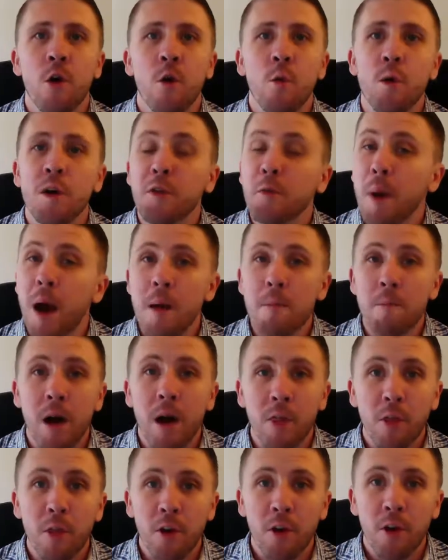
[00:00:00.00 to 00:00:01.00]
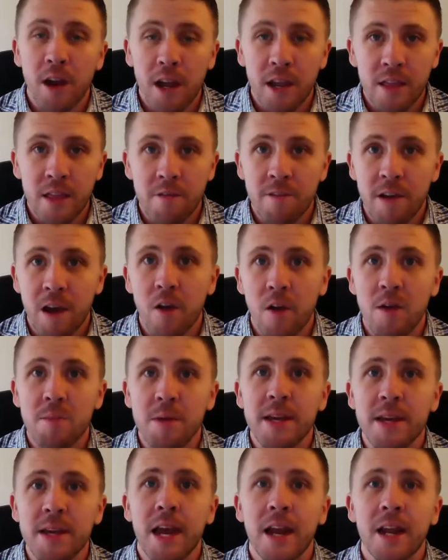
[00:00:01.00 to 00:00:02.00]
you know, with my mother in the
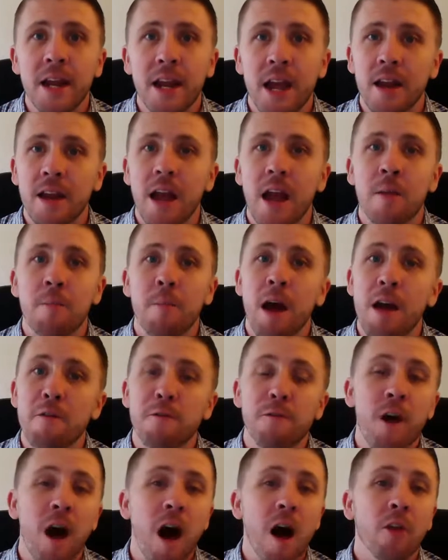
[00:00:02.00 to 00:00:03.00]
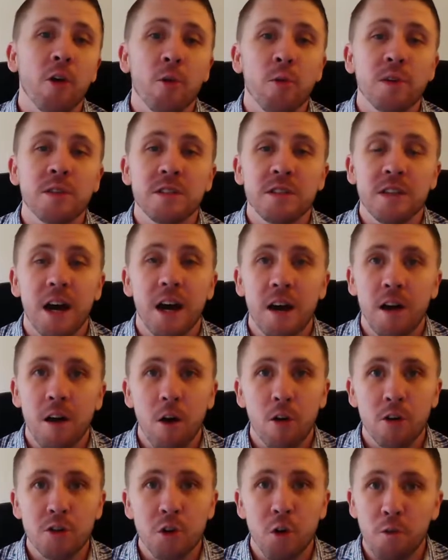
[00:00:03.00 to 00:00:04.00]
very beginning, and my father was
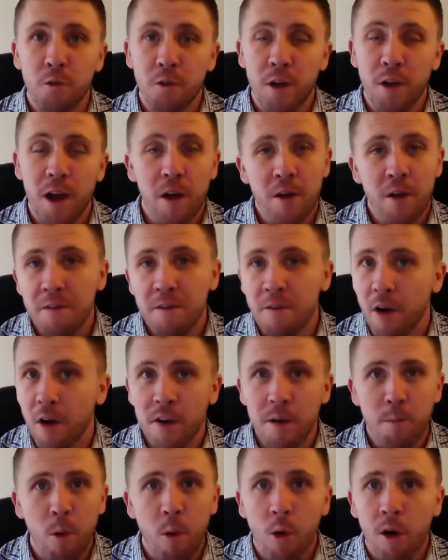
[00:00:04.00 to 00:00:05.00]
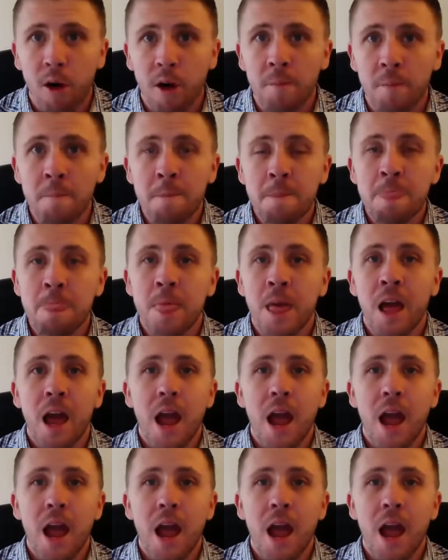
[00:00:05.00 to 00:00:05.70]
also very, very poor.